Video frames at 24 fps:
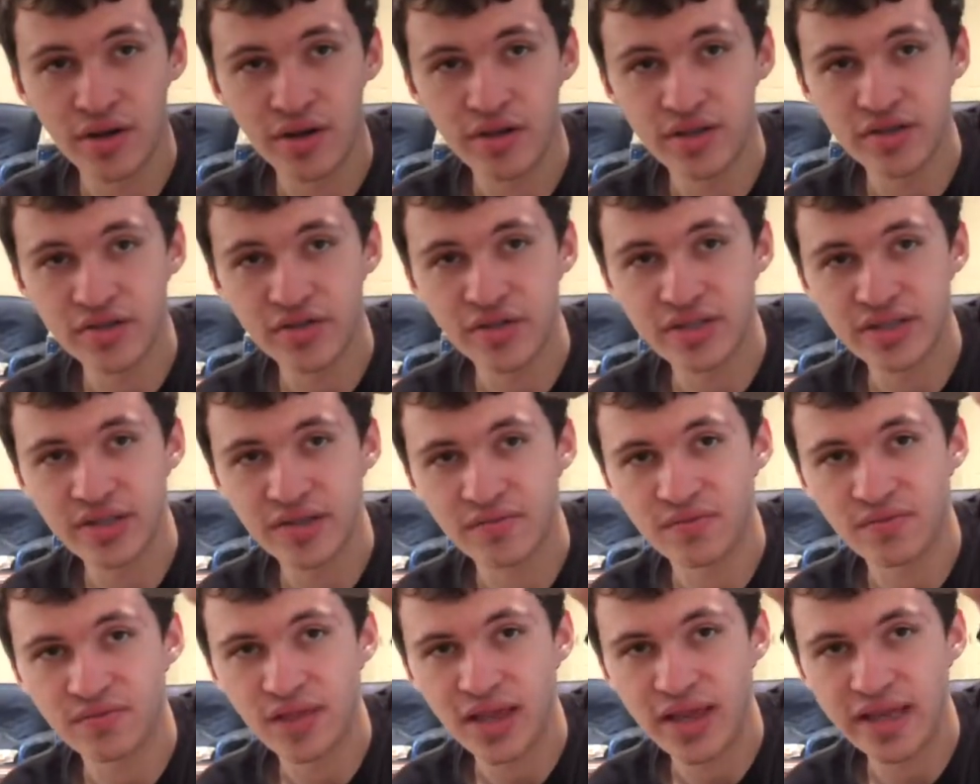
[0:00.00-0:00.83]
also has a
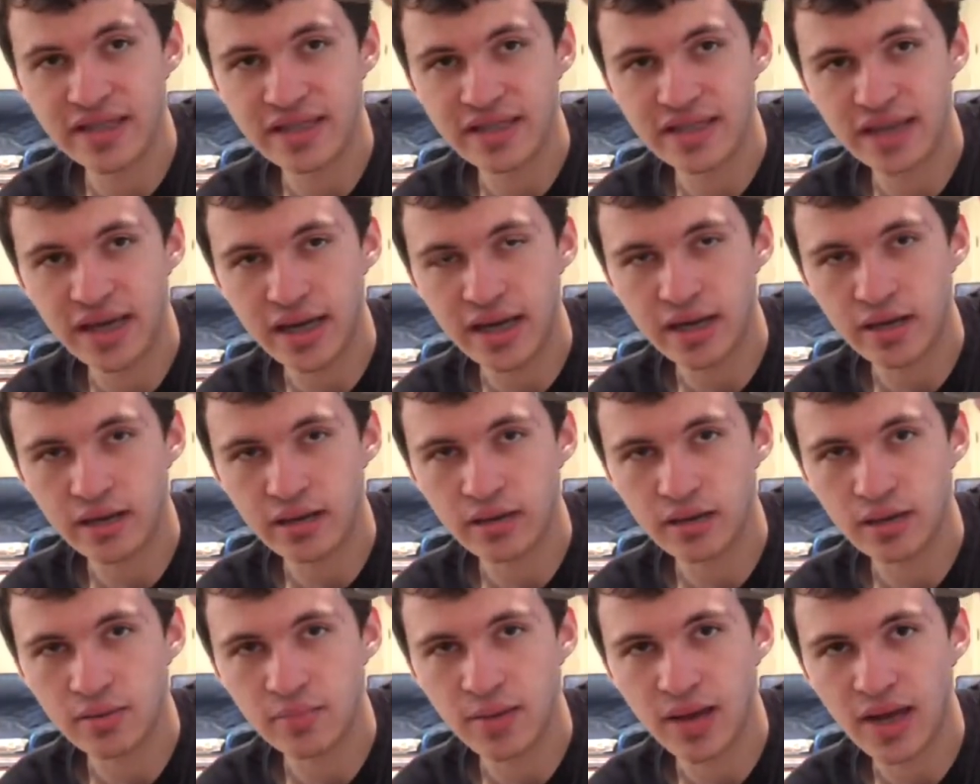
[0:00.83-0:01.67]
flight stand
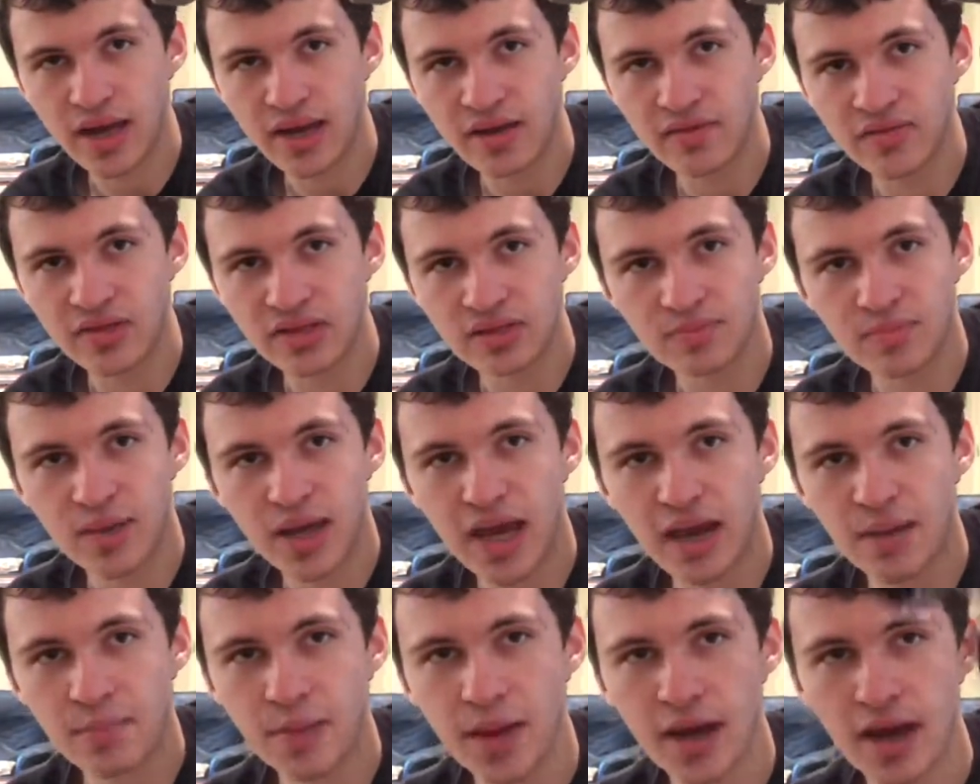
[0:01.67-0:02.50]
on the back of his
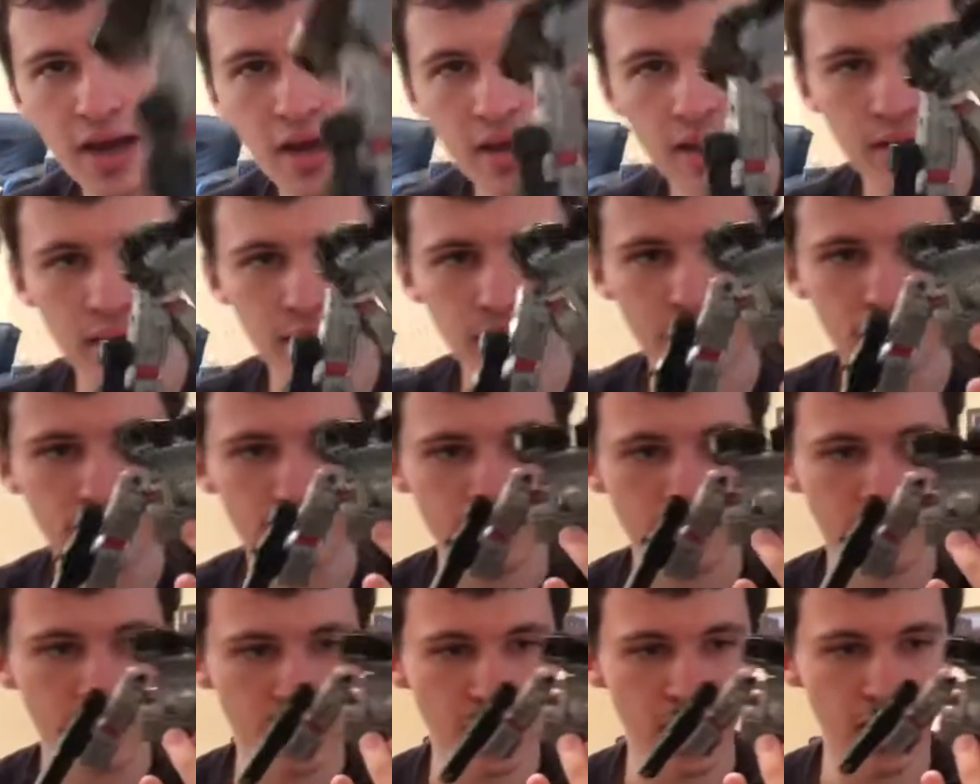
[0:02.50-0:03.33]
backpack,
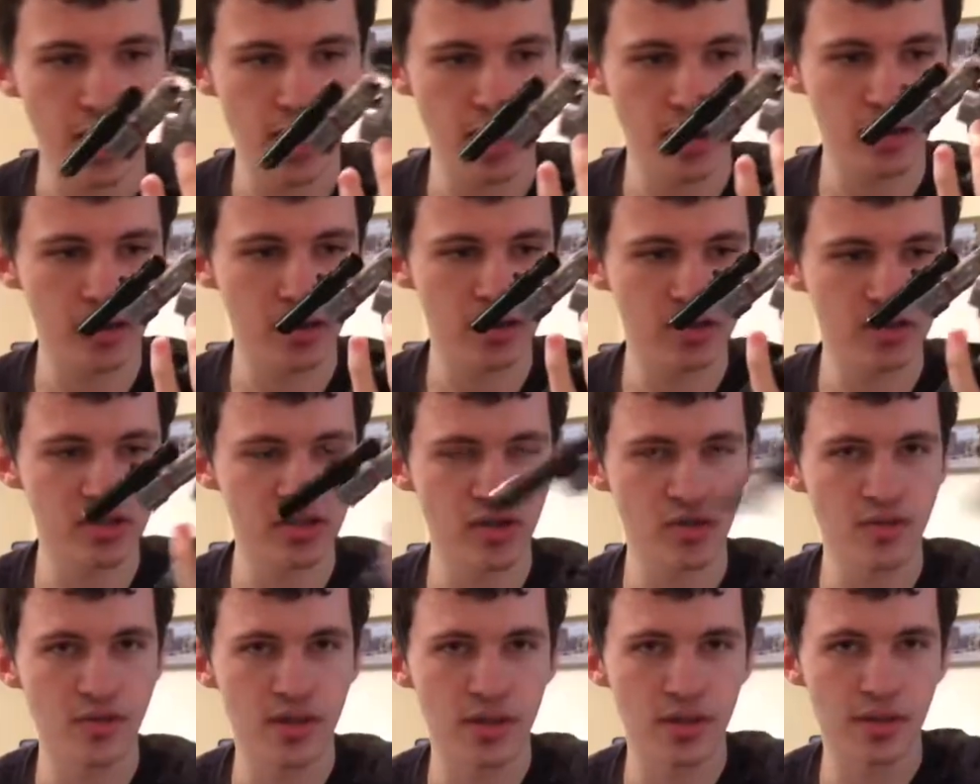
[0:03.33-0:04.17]
and
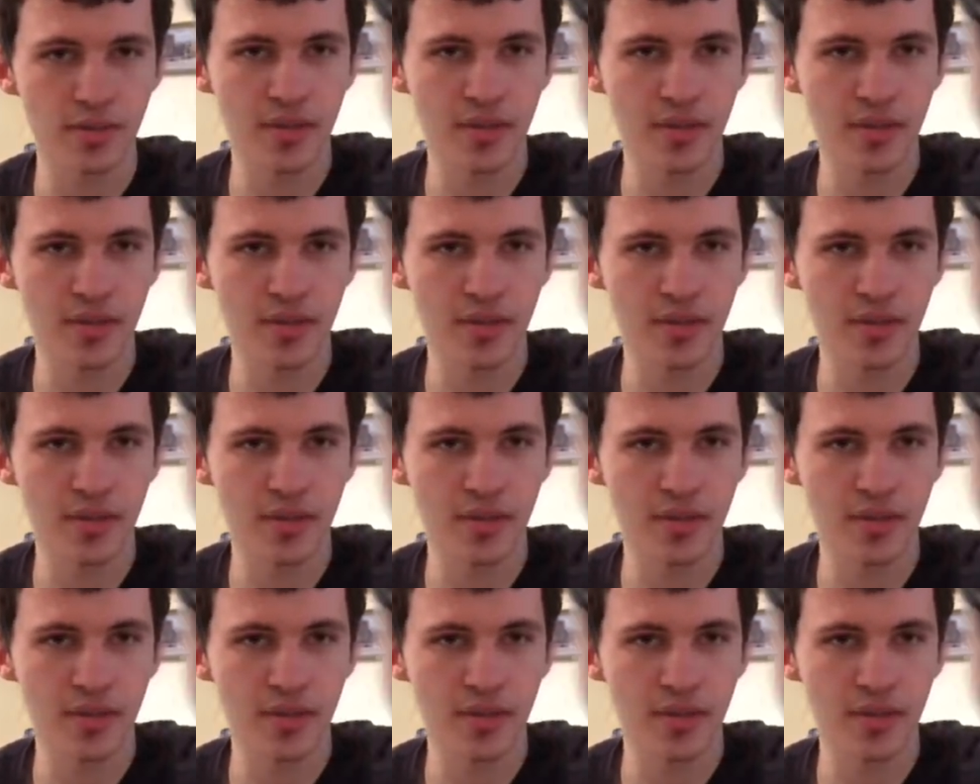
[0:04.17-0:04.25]
also on the